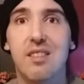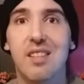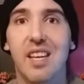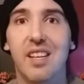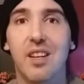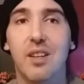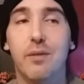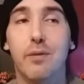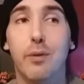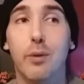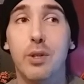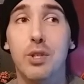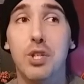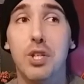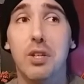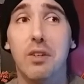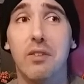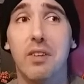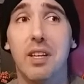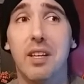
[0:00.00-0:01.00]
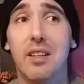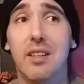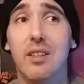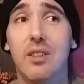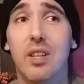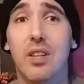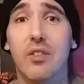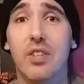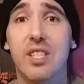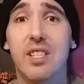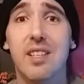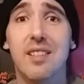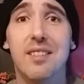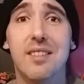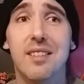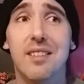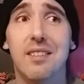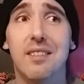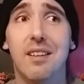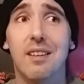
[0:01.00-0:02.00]
And unfortunately, the receipts
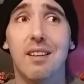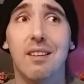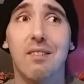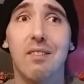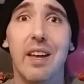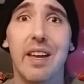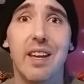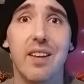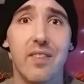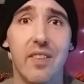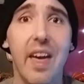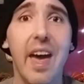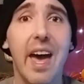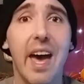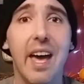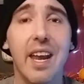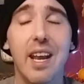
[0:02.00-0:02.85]
are, are like that.